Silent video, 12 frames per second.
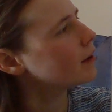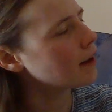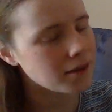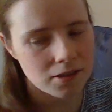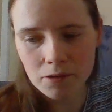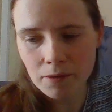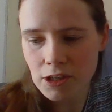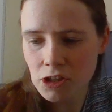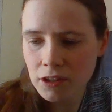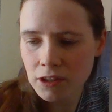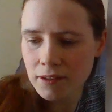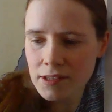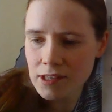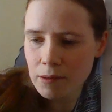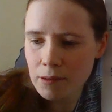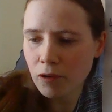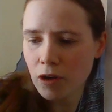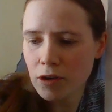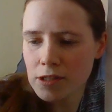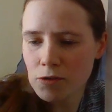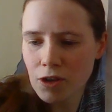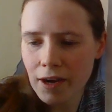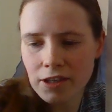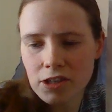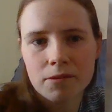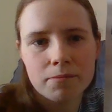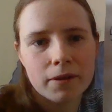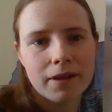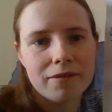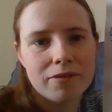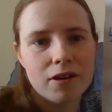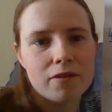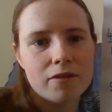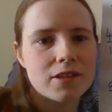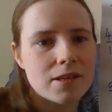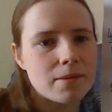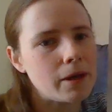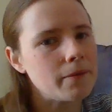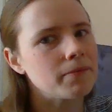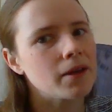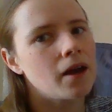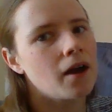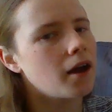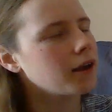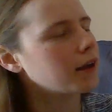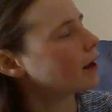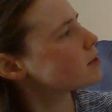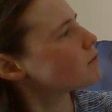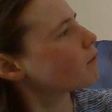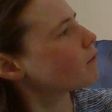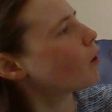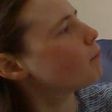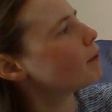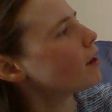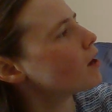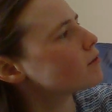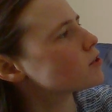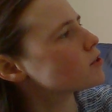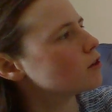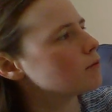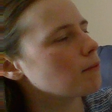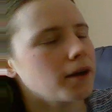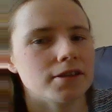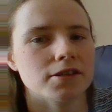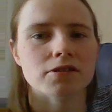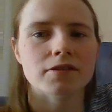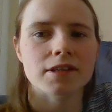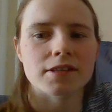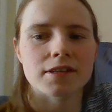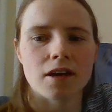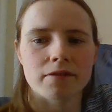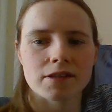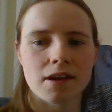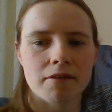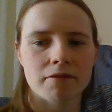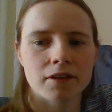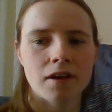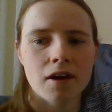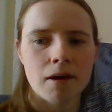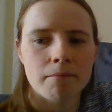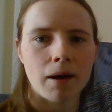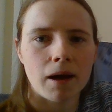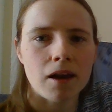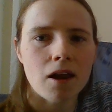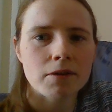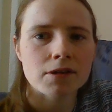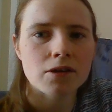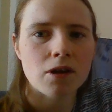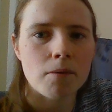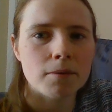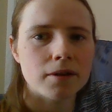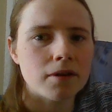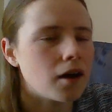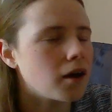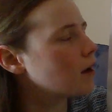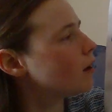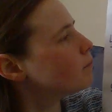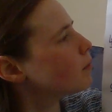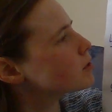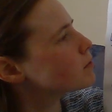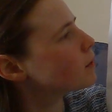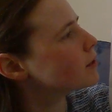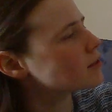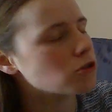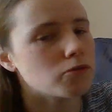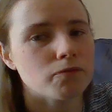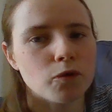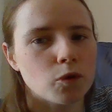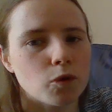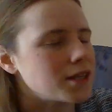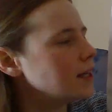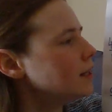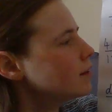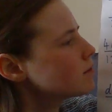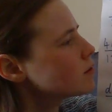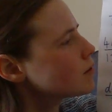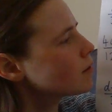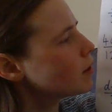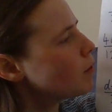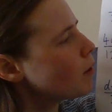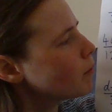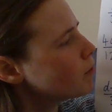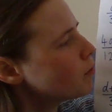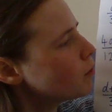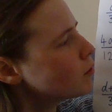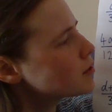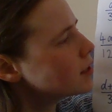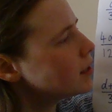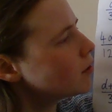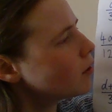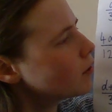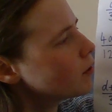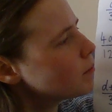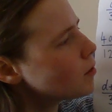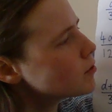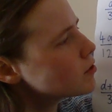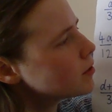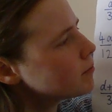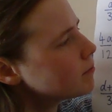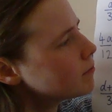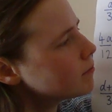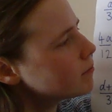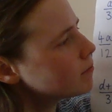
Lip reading: Next question, this time we've got a subtraction, but they're very, very similar. Okay, so we've got b over 2 minus 3c over 7. My lowest common multiple is 14, so I'm going to put the 14 on the bottom,